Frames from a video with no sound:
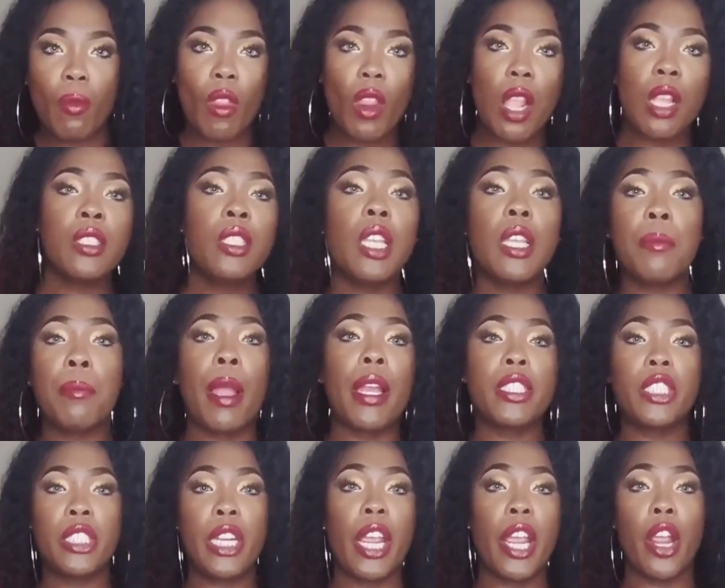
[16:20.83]
took my
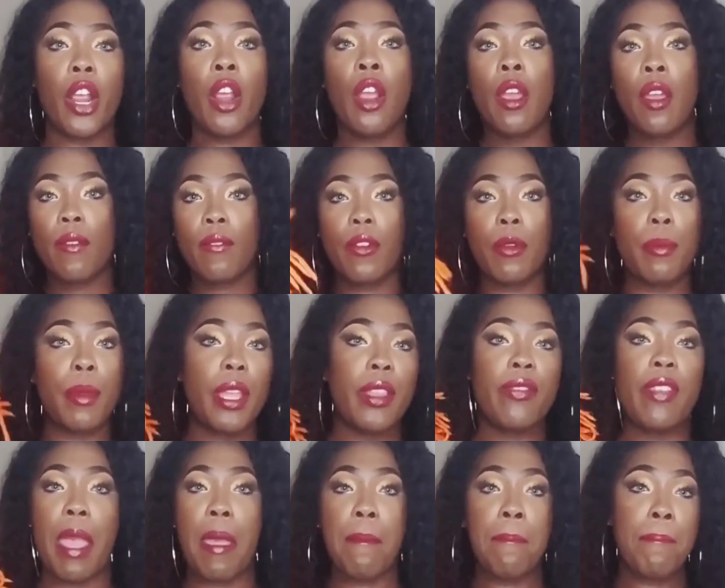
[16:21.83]
chair from in
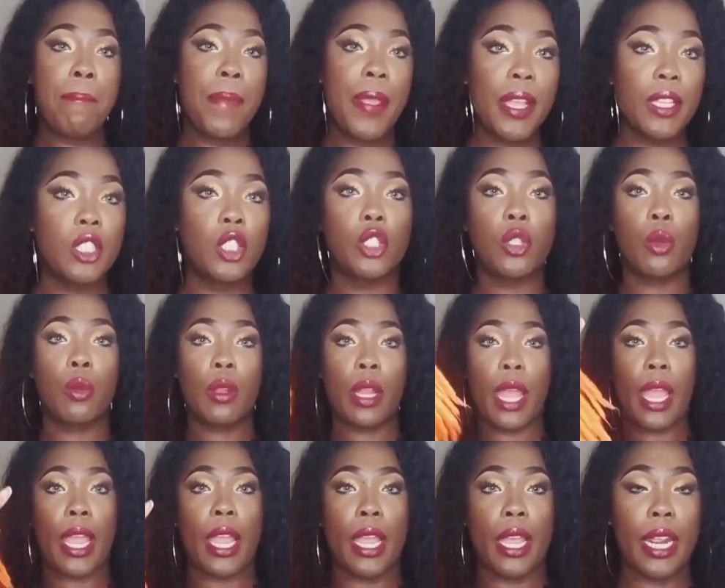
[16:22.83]
that mental
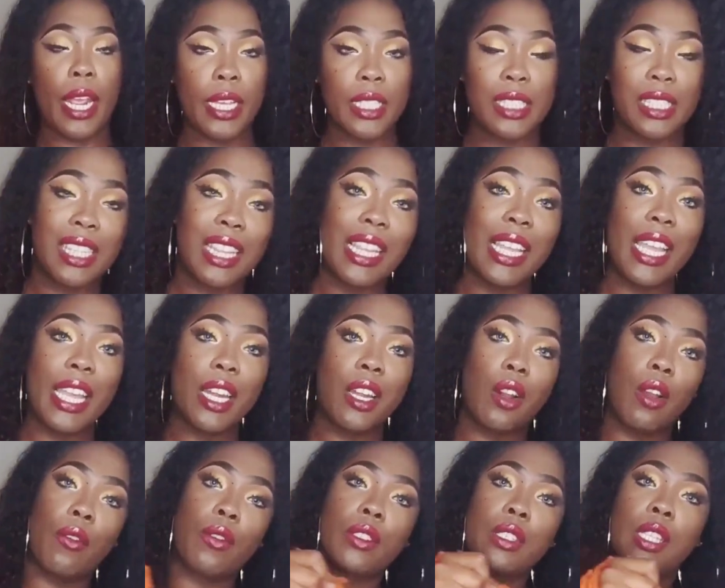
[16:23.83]
lane and slid it
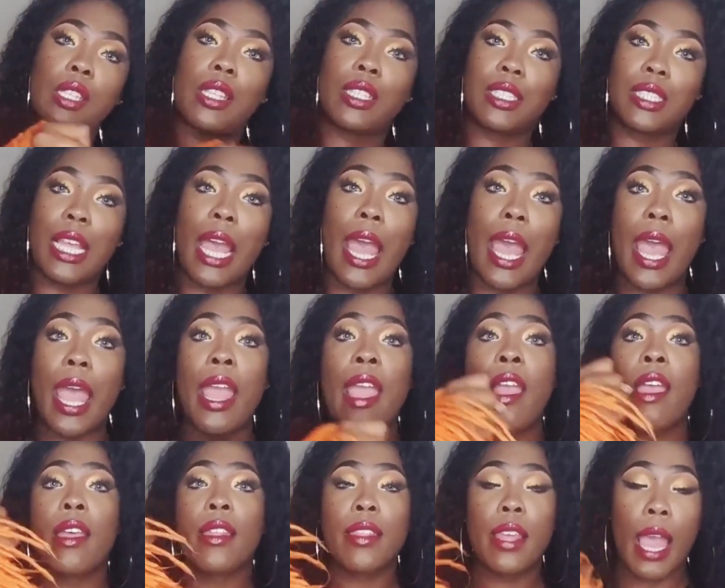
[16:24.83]
over to the
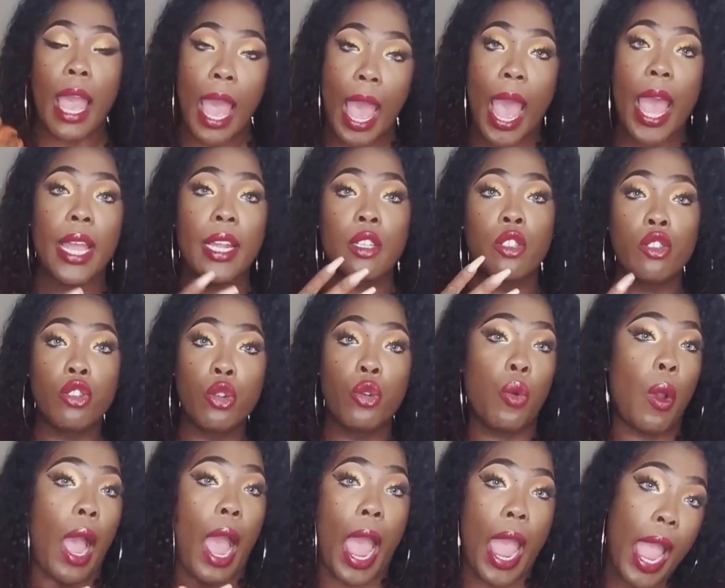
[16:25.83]
side that I knew
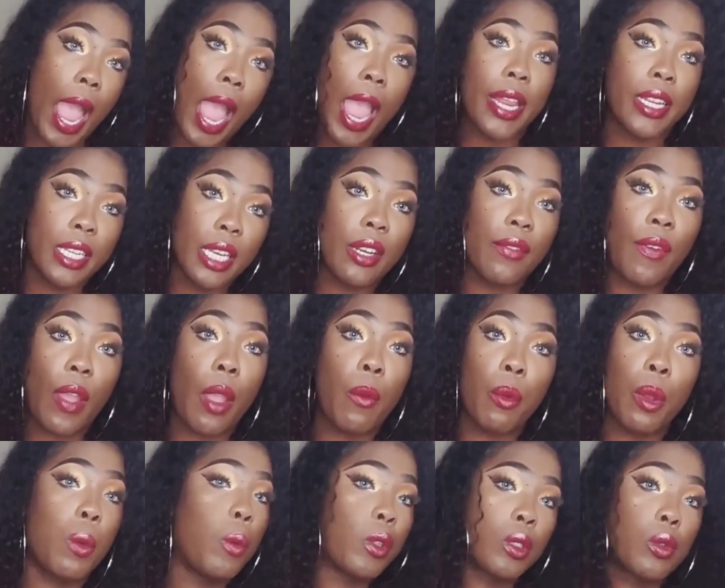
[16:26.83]
I identified
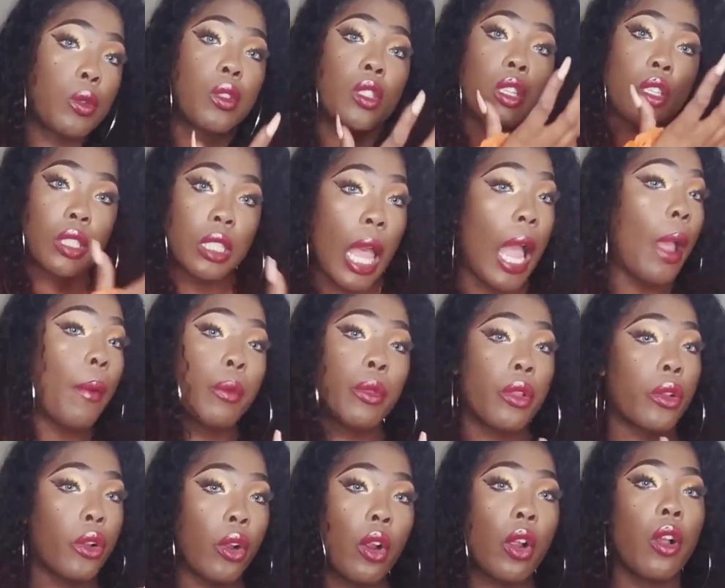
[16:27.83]
with, which was the side with the
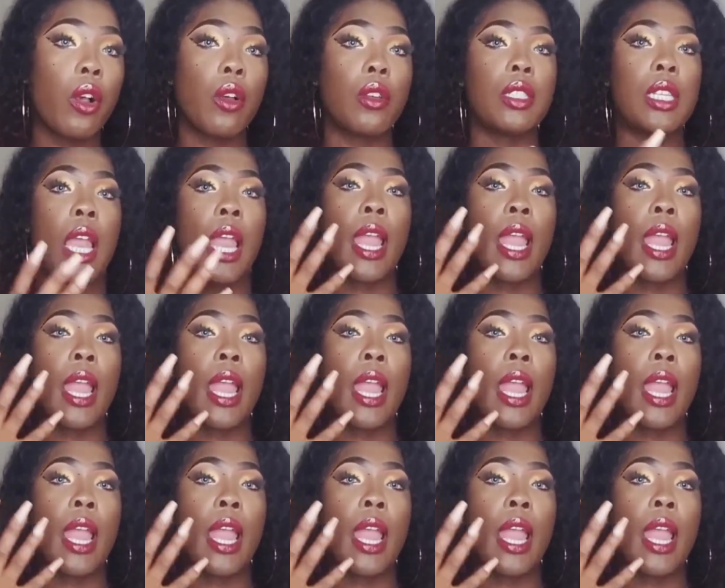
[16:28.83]
girls,